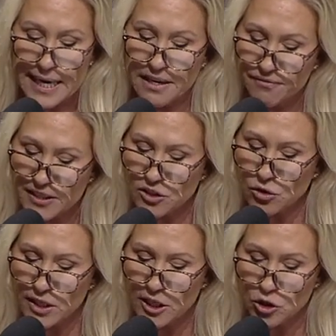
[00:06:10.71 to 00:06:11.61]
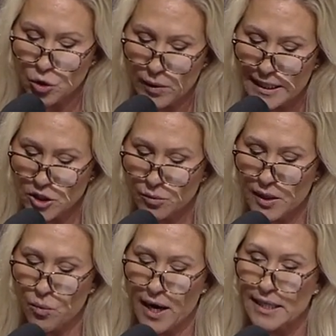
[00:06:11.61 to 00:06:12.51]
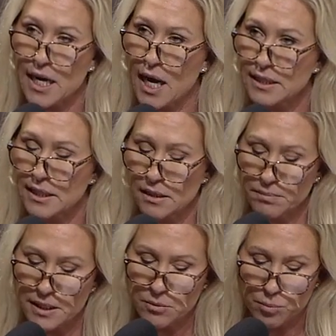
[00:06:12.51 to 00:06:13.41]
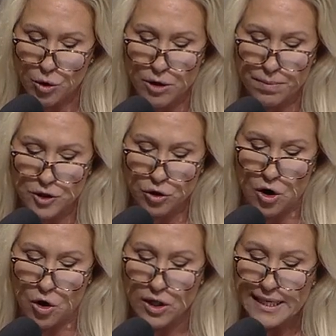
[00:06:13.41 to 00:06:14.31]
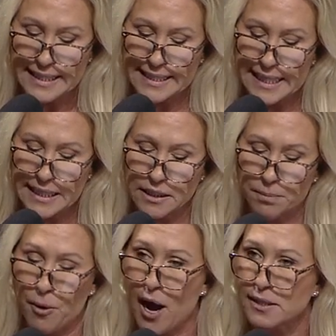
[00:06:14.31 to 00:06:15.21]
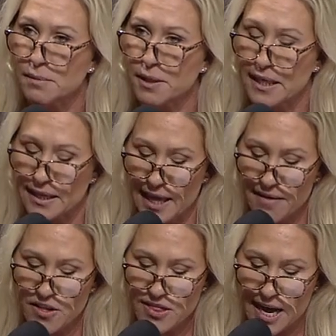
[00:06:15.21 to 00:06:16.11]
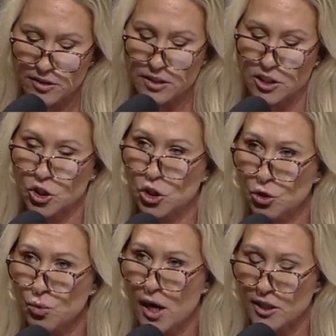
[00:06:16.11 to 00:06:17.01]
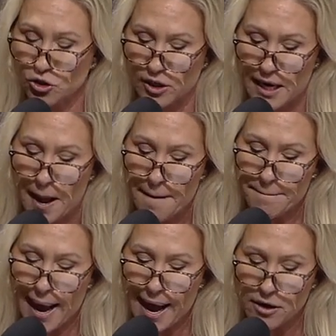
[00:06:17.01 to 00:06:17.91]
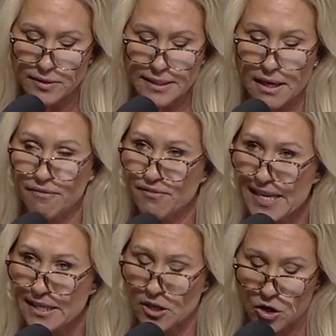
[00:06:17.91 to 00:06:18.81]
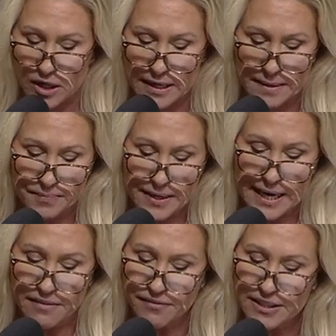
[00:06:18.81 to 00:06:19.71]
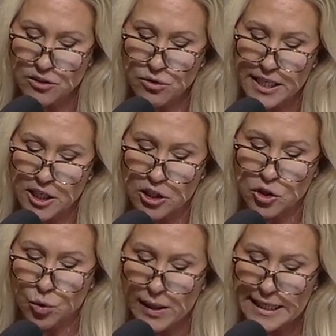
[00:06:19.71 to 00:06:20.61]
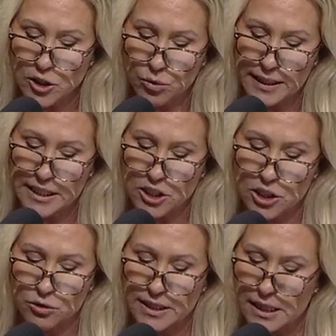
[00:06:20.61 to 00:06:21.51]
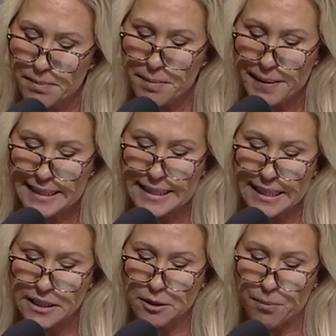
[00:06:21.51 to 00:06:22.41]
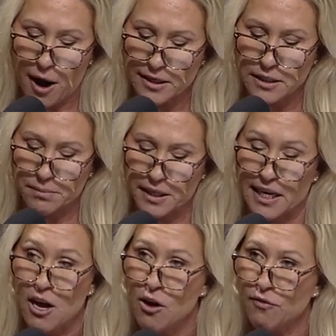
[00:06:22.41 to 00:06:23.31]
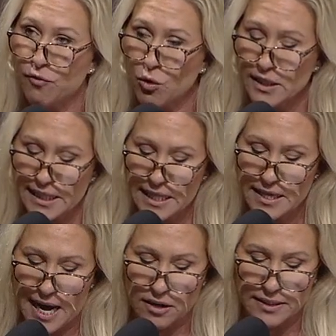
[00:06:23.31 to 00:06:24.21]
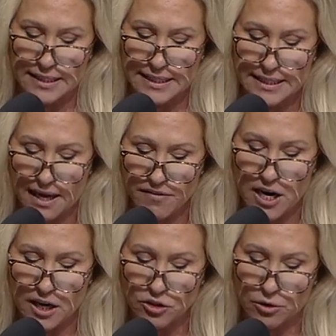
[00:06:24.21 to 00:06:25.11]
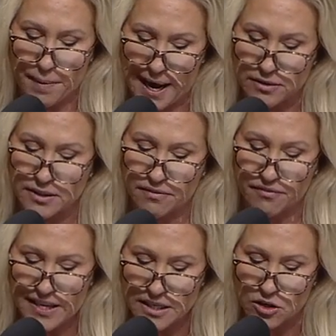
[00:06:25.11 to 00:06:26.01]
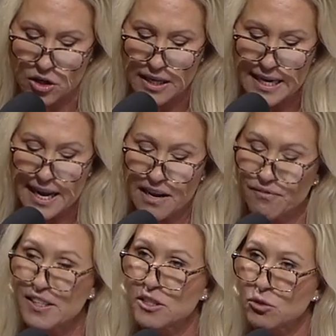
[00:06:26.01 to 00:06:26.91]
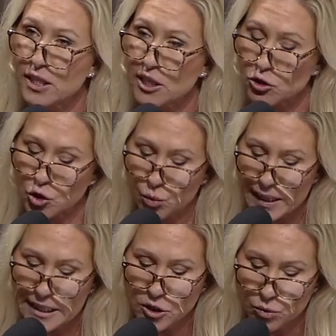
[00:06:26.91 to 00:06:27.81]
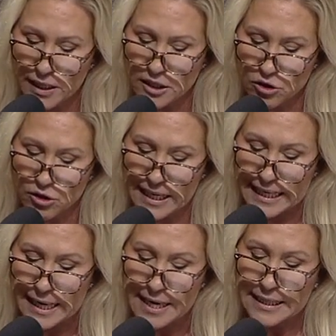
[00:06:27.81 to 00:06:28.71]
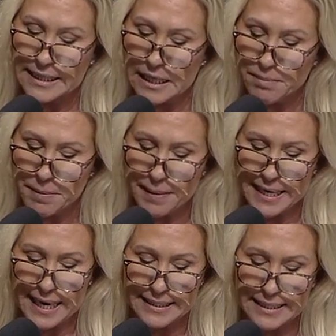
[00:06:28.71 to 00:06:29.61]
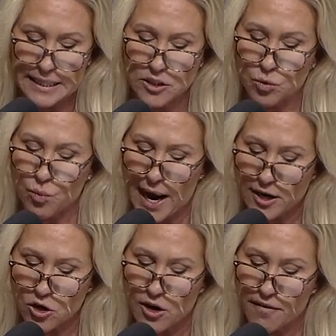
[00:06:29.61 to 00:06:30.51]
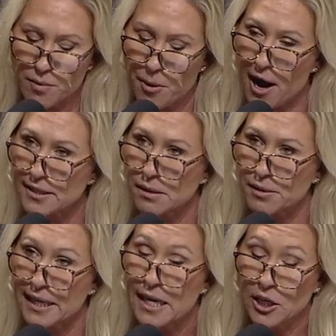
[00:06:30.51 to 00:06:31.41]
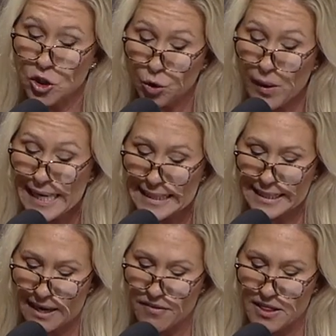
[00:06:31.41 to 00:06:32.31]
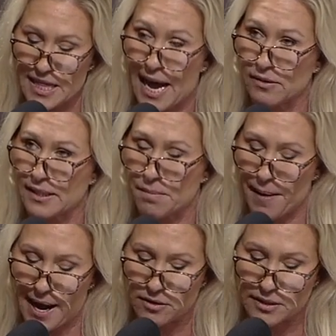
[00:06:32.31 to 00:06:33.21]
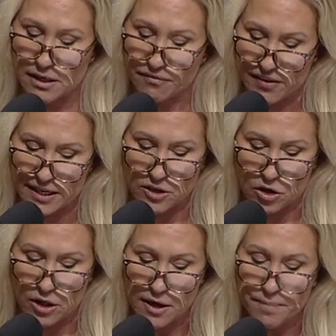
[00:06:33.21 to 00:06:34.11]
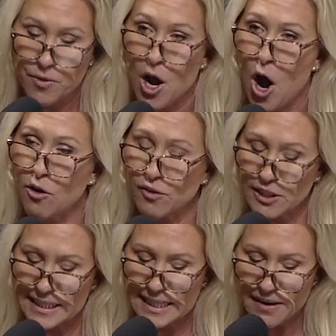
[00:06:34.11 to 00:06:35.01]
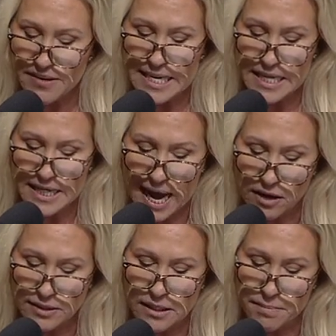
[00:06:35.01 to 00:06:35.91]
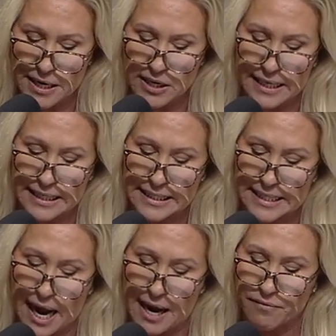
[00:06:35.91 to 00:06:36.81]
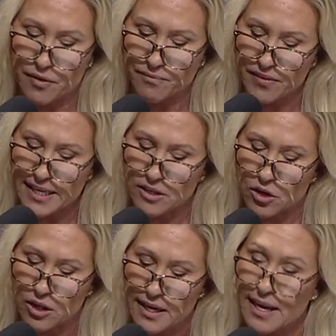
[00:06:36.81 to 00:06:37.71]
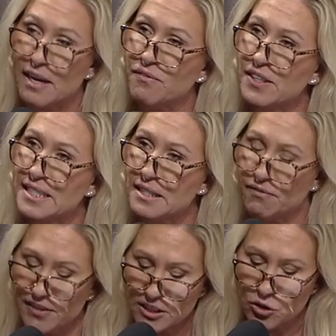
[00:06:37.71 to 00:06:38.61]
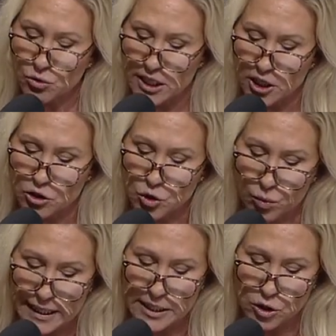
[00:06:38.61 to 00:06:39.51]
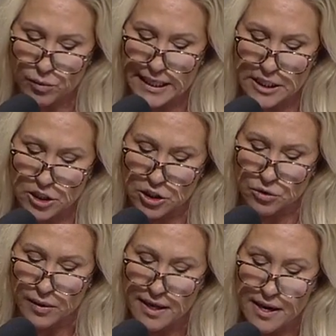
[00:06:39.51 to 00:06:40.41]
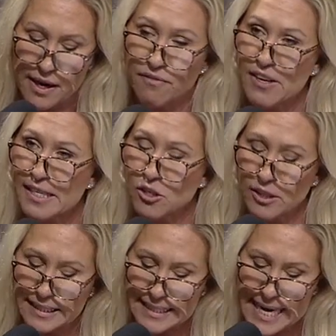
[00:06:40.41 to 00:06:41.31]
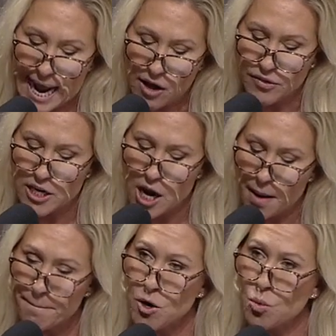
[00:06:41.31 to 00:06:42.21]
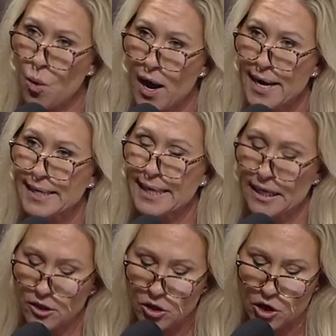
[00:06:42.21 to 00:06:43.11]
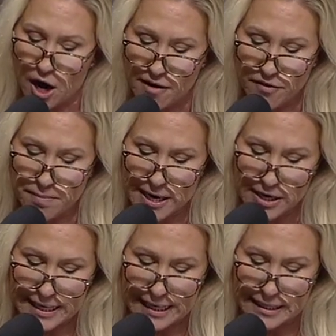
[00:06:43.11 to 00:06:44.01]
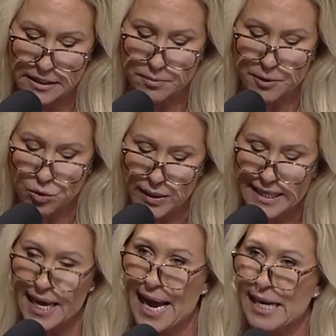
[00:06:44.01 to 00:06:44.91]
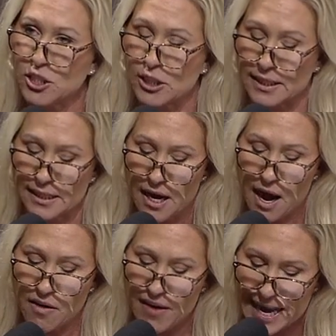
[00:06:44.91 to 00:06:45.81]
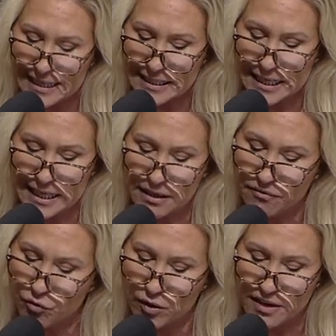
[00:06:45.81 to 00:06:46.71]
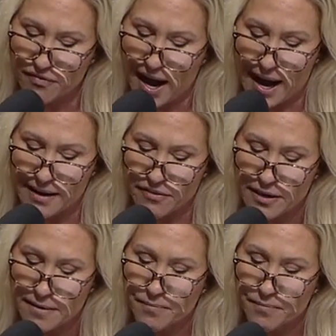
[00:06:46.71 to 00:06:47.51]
In fiscal year 2021, Customs and Border Patrol seized approximately 11,200 pounds of fentanyl. In fiscal year 2022, CBP seized approximately 14,700 pounds of fentanyl. In fiscal year 2023, CBP has seized a record of approximately 27,000 pounds of fentanyl. Over 70,000 Americans died from fentanyl in fiscal year 2022. Fentanyl is now the #1 killer of Americans between the ages of 18 and 45.